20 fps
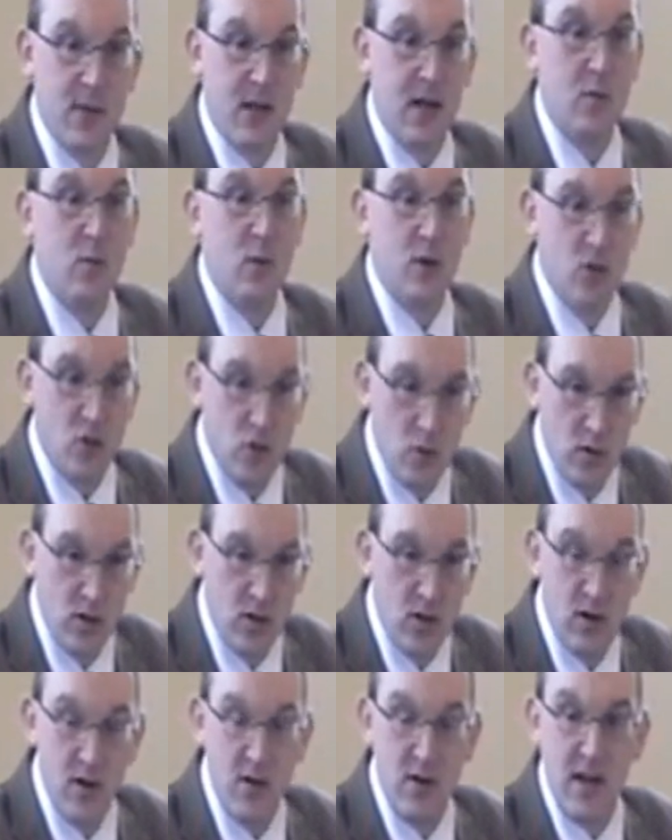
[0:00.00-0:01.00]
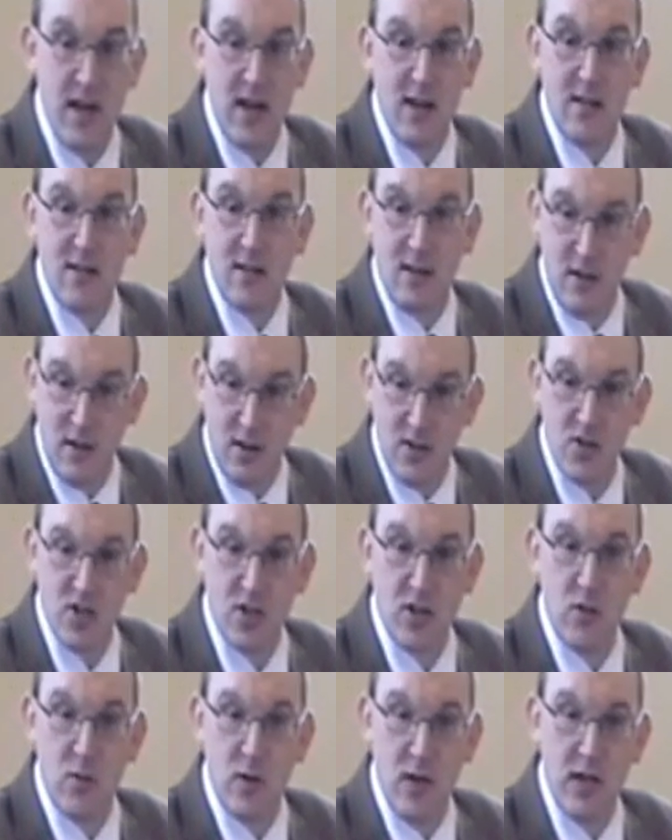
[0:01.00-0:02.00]
and when you incur debt, the
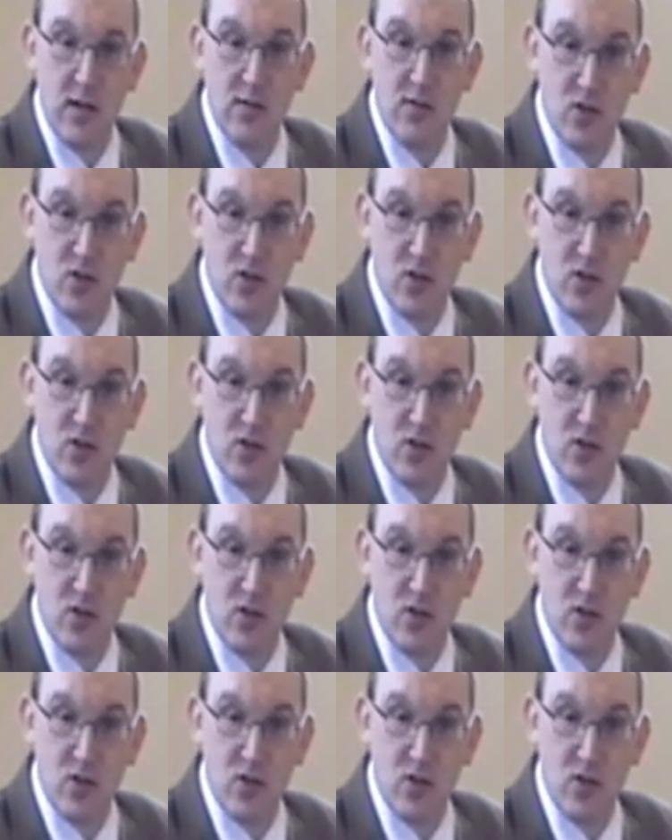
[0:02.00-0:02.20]
logical way